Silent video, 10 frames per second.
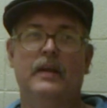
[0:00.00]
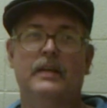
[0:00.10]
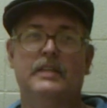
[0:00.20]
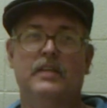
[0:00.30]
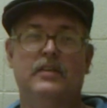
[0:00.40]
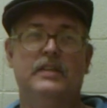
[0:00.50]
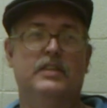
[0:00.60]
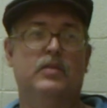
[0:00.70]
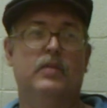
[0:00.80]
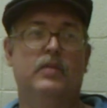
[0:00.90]
So good
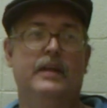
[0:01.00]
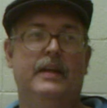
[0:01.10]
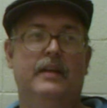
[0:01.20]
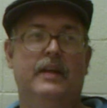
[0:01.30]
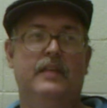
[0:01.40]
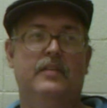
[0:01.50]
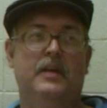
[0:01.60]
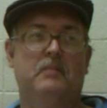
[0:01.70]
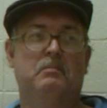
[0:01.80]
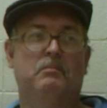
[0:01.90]
storytelling is
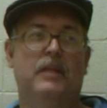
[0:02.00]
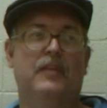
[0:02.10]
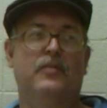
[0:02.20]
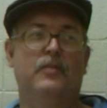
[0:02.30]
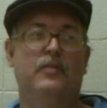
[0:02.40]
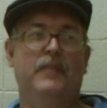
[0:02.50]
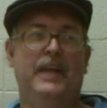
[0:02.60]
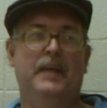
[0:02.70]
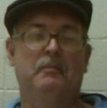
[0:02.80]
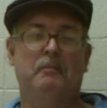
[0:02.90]
a plus for
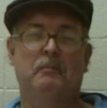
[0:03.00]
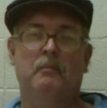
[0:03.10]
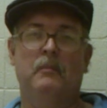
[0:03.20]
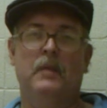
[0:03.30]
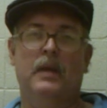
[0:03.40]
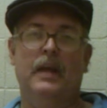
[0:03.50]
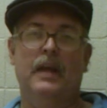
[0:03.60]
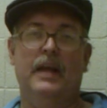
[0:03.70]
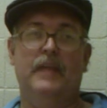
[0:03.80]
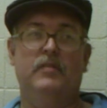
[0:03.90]
me,
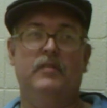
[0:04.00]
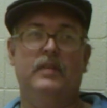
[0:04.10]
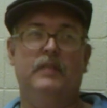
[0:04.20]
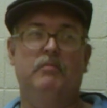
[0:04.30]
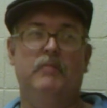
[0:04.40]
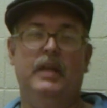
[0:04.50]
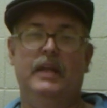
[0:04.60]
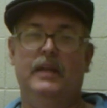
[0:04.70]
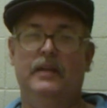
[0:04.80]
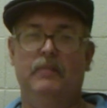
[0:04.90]
and I have seen
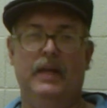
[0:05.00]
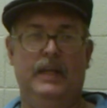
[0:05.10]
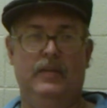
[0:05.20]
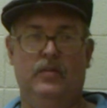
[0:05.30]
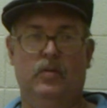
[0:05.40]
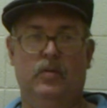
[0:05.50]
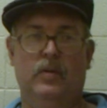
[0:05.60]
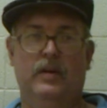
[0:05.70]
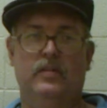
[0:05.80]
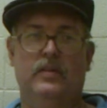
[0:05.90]
many
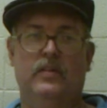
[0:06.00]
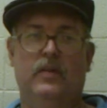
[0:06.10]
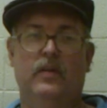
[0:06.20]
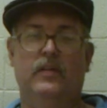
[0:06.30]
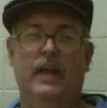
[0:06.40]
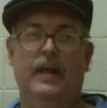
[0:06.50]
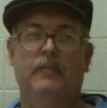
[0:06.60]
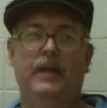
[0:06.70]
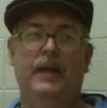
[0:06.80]
stories as far as anime,